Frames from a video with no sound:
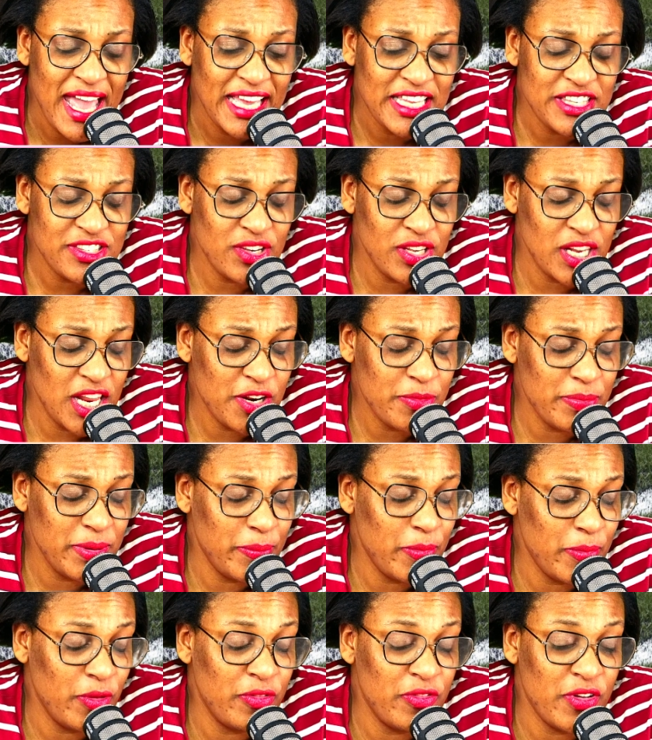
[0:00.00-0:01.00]
So a lot of
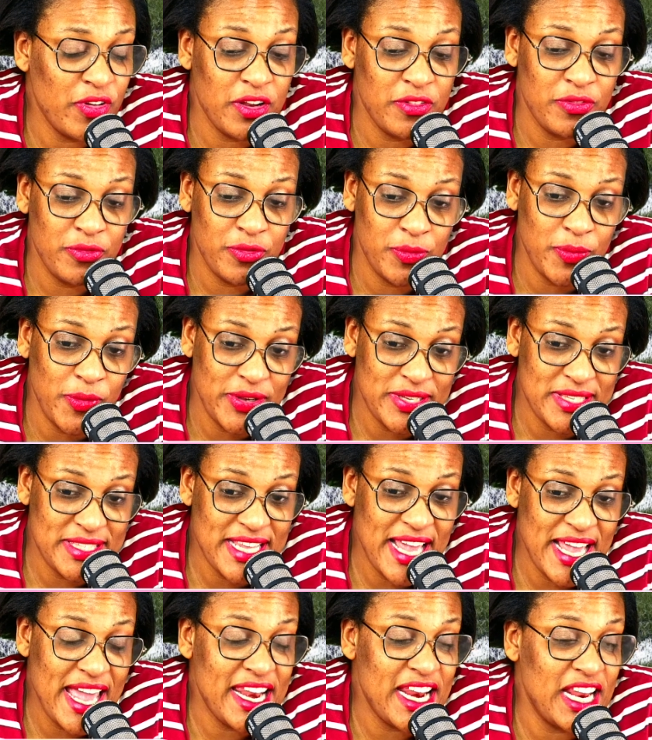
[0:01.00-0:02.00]
people thought football is
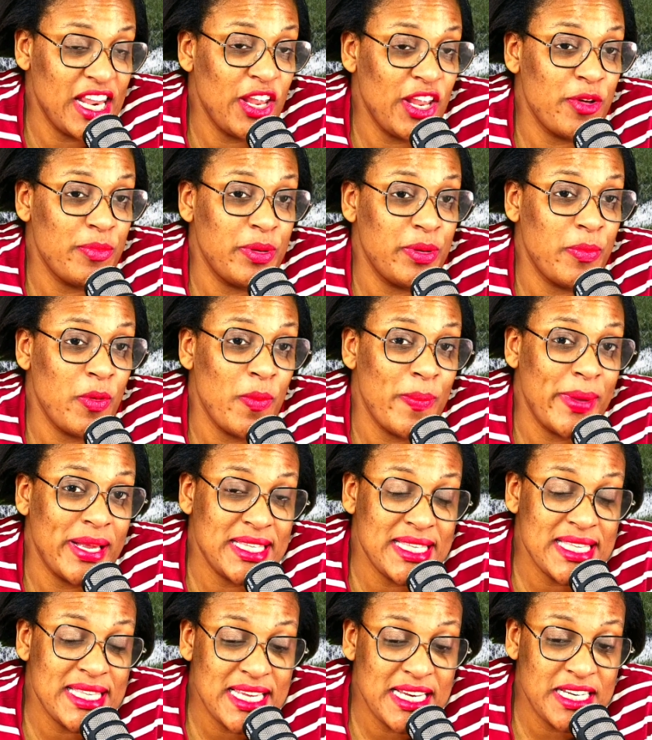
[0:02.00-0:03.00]
dead, and a lot of people made
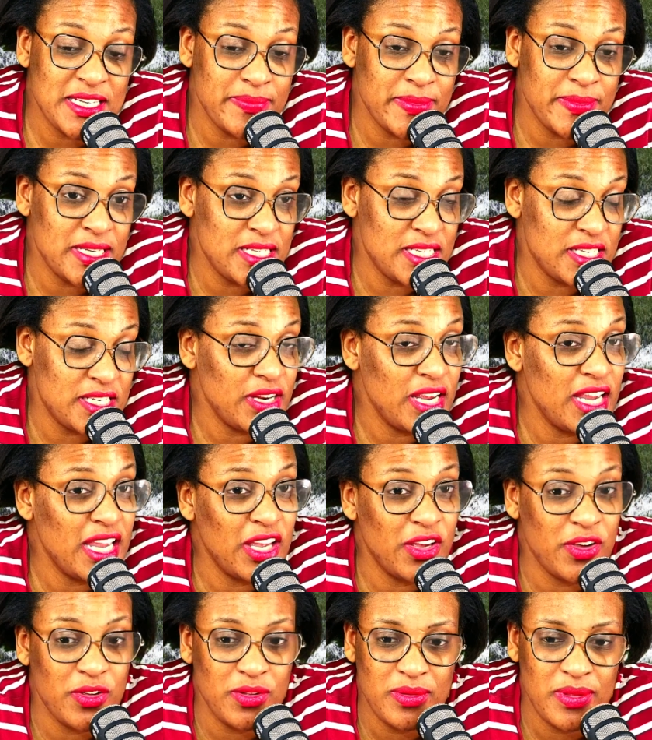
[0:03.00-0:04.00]
statements.
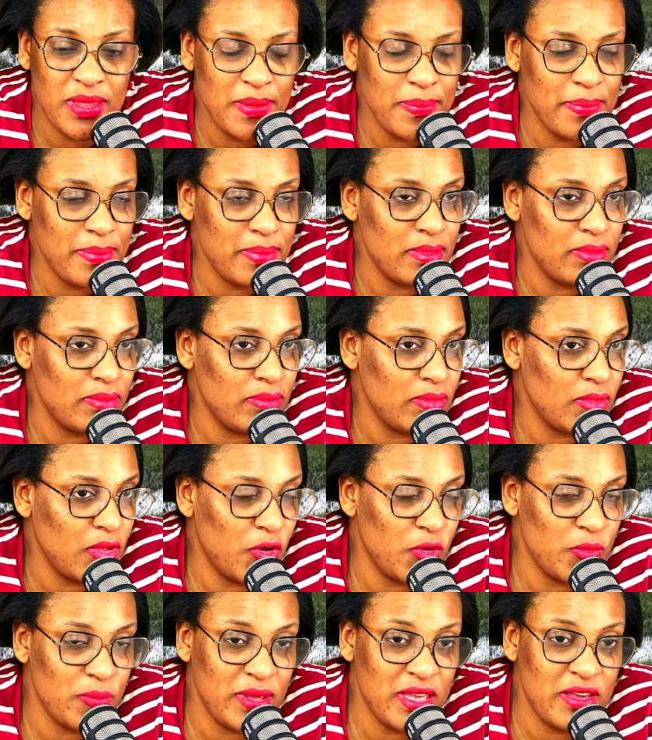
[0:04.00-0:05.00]
It
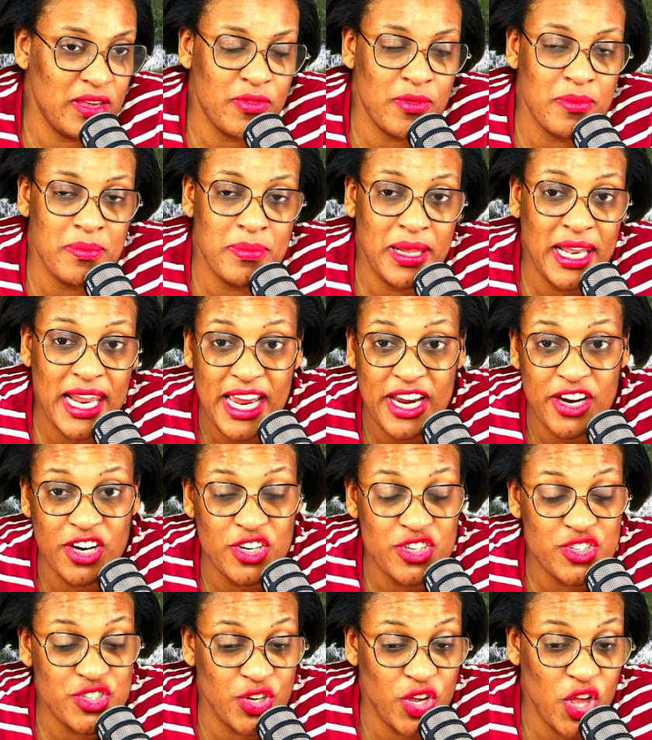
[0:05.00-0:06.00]
could be from
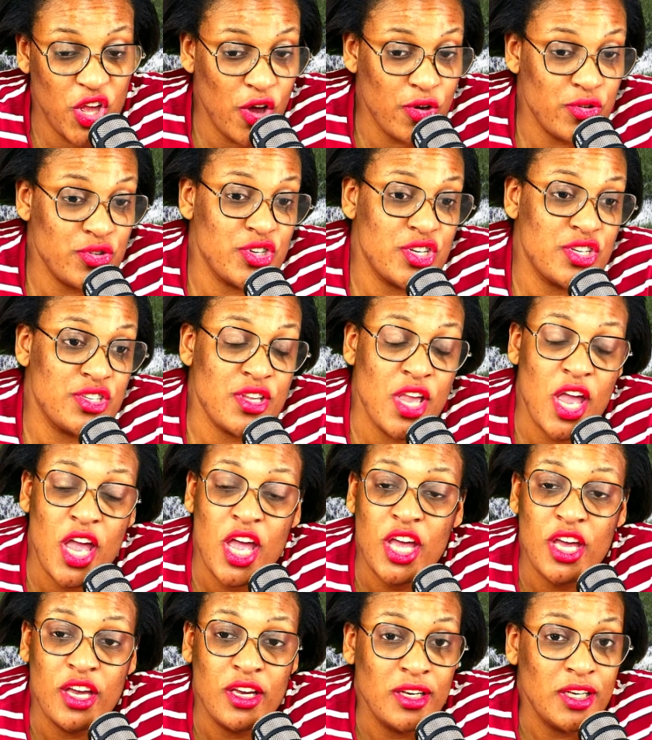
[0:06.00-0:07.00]
player to coaches
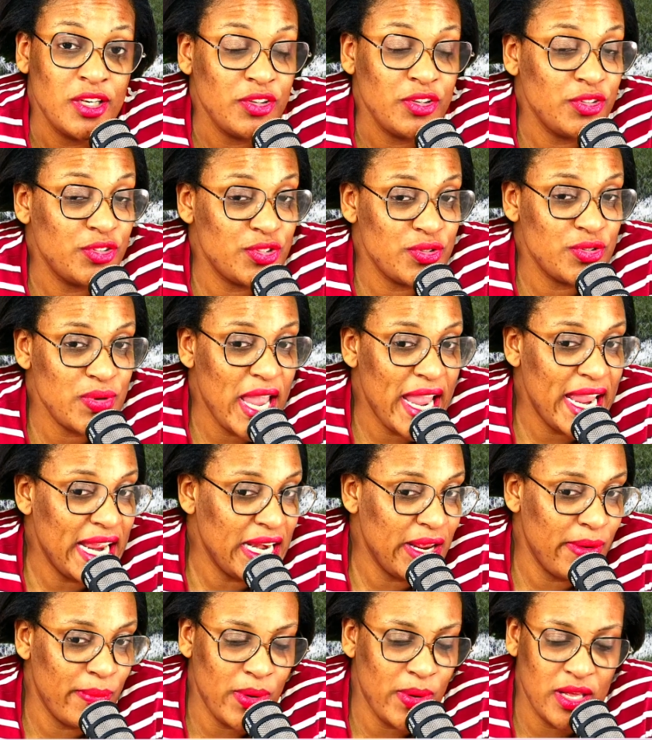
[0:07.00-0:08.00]
to
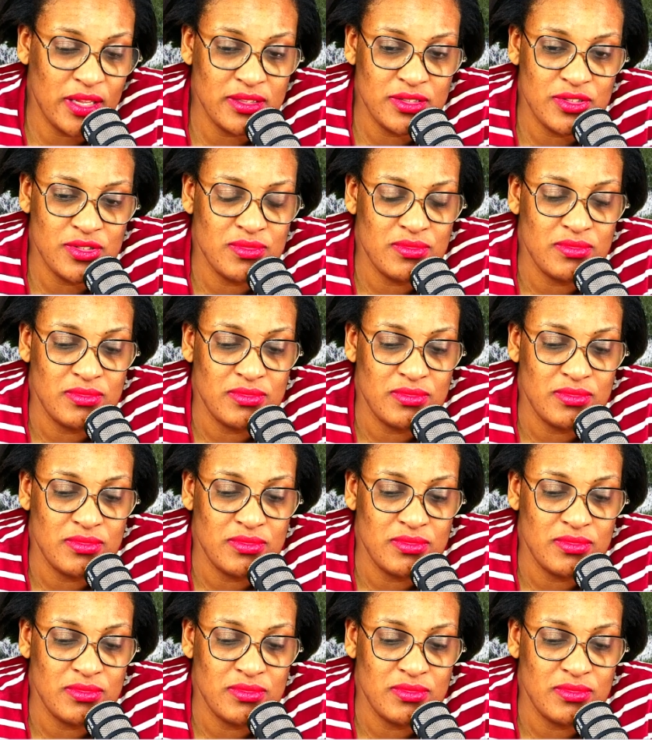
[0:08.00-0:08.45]
anyone.